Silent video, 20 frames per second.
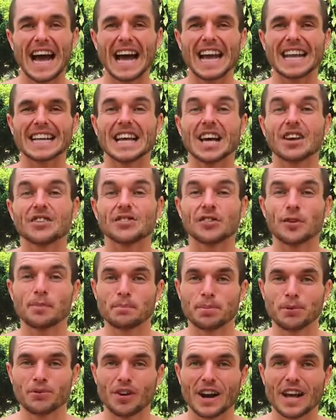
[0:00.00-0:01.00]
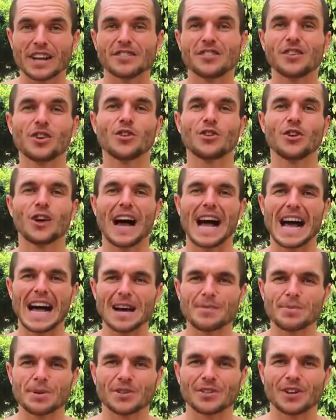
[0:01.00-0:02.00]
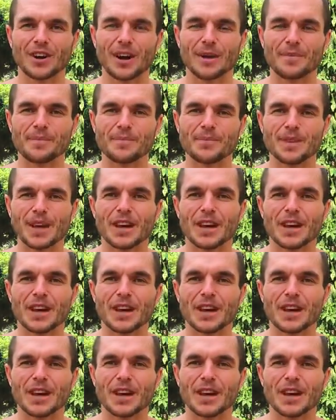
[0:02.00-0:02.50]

and suppress your appetite.